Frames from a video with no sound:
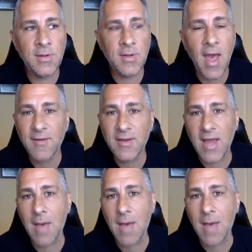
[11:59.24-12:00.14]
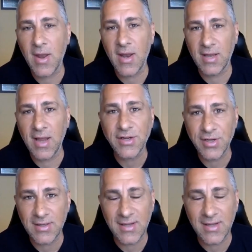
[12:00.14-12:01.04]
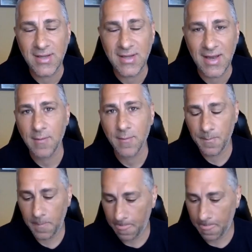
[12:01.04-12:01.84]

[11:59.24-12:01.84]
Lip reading: have a time of meditation today.